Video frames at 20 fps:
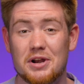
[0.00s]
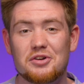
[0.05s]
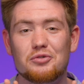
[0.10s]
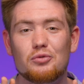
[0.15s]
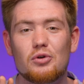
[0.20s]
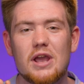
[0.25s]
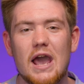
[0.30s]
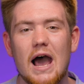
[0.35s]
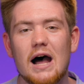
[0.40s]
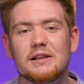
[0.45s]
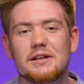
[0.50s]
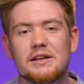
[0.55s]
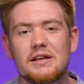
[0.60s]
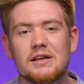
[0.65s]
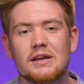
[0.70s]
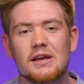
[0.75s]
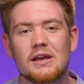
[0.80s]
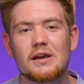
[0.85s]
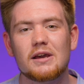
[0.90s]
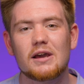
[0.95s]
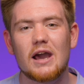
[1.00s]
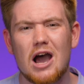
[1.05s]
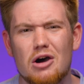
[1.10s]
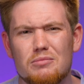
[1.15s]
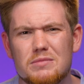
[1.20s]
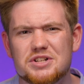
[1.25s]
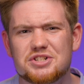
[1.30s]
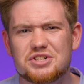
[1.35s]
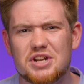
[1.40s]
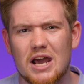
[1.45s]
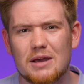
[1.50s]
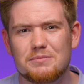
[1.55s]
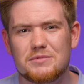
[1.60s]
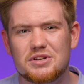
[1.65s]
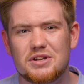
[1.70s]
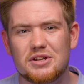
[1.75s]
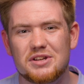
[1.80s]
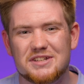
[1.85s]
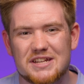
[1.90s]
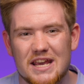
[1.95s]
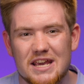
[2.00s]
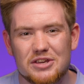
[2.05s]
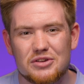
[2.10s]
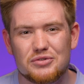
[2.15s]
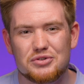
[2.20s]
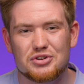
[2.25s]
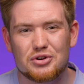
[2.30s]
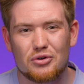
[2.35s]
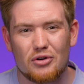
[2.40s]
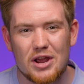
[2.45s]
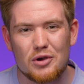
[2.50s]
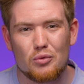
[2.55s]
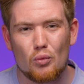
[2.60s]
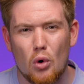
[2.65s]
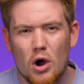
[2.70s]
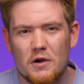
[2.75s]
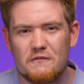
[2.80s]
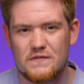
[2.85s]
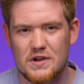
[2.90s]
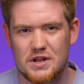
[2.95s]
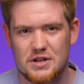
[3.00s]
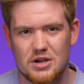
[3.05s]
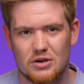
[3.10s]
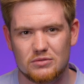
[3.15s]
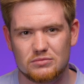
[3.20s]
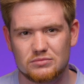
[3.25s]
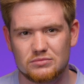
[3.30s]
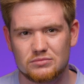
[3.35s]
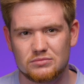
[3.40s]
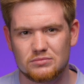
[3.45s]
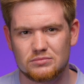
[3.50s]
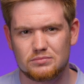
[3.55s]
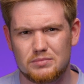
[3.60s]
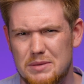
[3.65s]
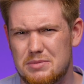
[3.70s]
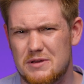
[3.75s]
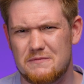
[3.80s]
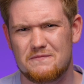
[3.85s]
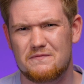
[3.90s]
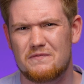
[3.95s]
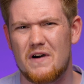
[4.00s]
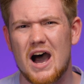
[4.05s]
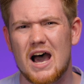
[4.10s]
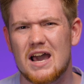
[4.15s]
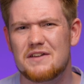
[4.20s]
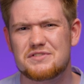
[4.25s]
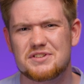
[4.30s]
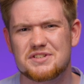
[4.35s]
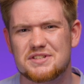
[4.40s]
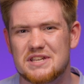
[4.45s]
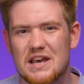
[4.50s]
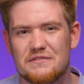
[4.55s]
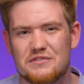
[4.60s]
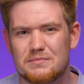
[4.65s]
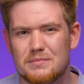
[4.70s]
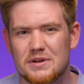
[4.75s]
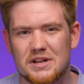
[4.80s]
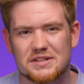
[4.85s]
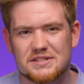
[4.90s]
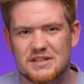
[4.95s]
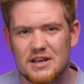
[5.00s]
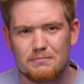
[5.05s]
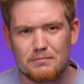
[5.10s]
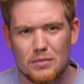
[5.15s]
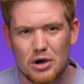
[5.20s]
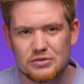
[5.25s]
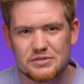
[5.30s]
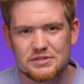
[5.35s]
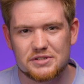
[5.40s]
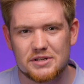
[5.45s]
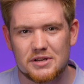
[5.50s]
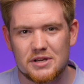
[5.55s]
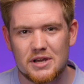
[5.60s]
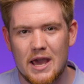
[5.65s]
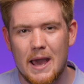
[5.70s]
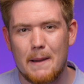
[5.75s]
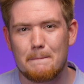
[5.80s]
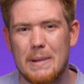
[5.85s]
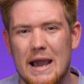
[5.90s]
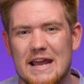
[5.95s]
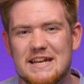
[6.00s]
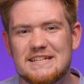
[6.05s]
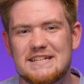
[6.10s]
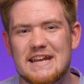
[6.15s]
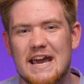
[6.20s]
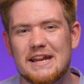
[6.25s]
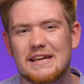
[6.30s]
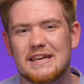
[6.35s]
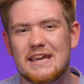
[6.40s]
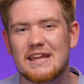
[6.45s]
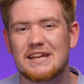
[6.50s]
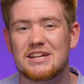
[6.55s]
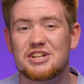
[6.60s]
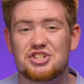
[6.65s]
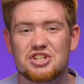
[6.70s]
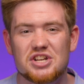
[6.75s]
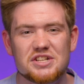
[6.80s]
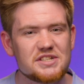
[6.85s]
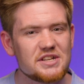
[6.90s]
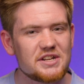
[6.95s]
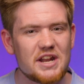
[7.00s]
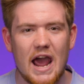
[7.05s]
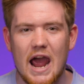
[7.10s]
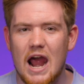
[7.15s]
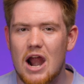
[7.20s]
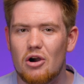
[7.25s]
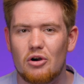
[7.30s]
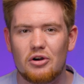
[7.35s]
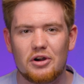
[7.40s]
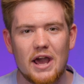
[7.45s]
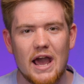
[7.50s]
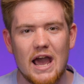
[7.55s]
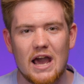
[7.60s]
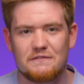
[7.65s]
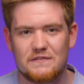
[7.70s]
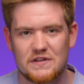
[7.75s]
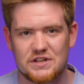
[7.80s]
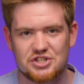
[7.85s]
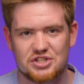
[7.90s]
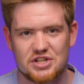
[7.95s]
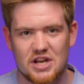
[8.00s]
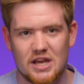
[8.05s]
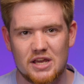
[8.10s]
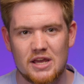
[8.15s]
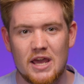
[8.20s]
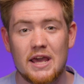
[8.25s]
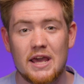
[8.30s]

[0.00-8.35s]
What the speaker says: in reality, how much time did it take you to create one video? Maybe 5 to 7 minutes at most. By dedicating just an hour and a half each day,